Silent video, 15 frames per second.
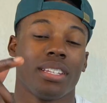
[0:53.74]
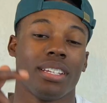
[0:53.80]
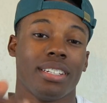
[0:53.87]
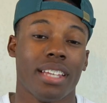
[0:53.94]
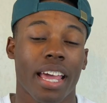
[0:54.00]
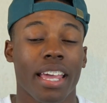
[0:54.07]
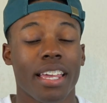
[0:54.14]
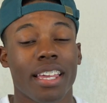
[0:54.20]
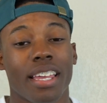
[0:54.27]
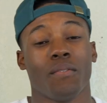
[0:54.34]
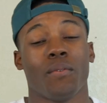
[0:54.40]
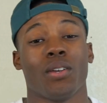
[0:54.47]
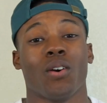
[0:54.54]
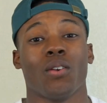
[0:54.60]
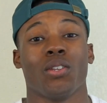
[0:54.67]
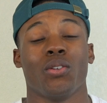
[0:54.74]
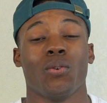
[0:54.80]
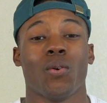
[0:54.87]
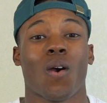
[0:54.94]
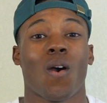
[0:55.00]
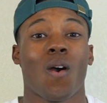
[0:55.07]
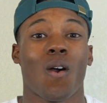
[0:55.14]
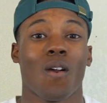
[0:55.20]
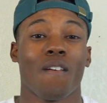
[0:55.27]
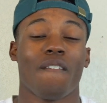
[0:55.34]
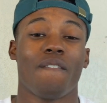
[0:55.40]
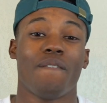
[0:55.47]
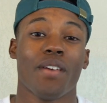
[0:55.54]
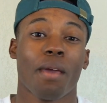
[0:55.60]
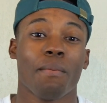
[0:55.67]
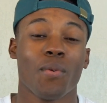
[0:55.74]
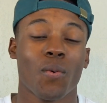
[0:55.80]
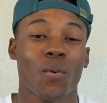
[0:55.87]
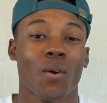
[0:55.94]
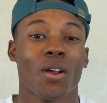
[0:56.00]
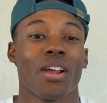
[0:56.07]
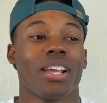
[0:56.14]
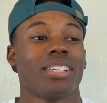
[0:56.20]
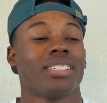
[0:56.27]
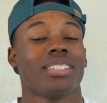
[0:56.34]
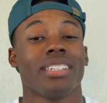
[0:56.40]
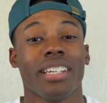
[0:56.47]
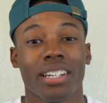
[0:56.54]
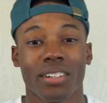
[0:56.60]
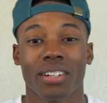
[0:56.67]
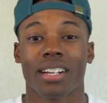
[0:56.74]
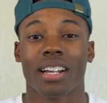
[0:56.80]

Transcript: Today, we're gonna do our February sneaker